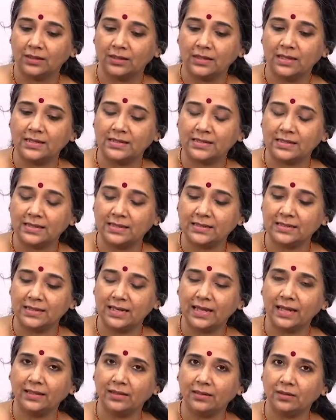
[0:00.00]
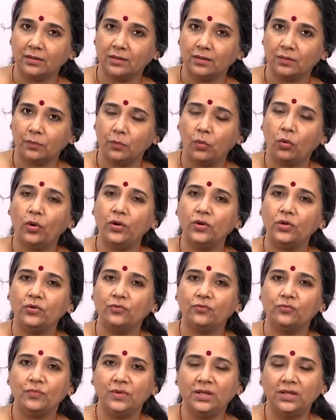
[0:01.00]
It's, it's like the point
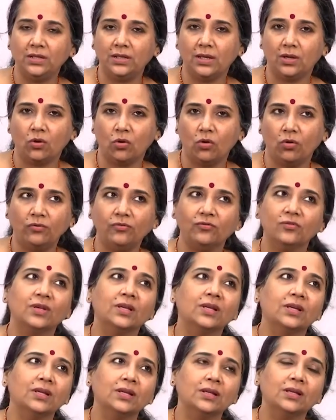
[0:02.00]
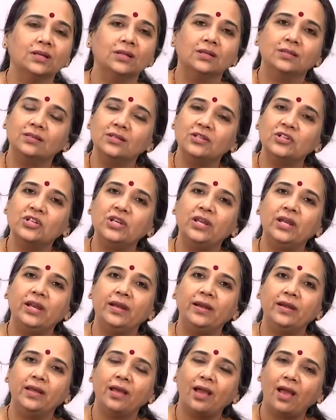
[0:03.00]
of meeting of the
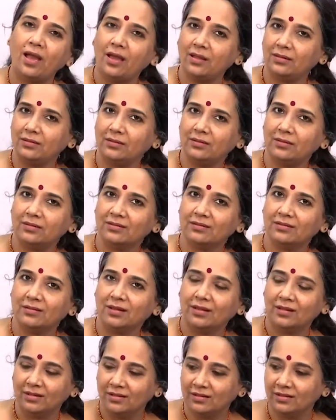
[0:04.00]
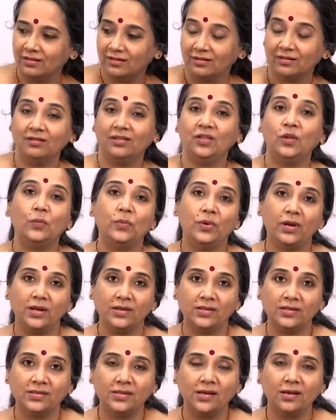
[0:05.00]
shade and the
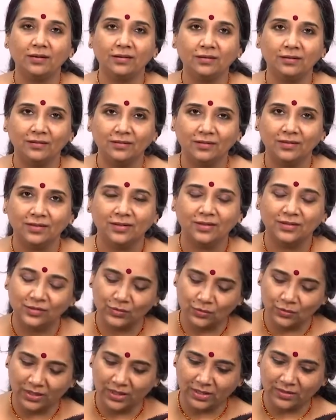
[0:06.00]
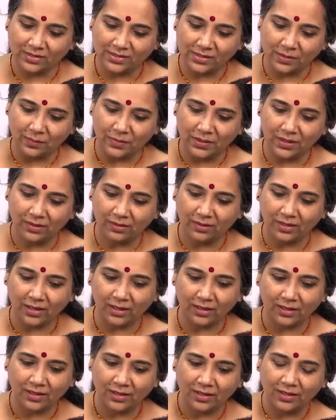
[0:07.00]
bright sun. So there is a
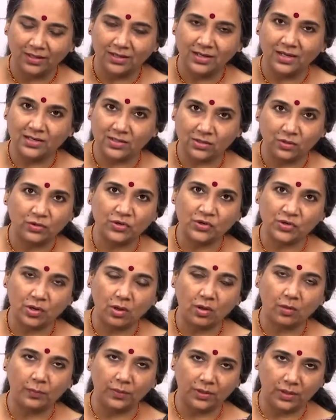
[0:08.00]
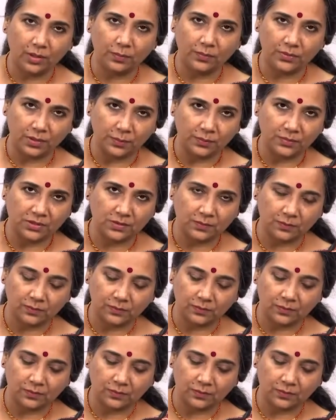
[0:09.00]
blurring, it's not sharp and abrupt.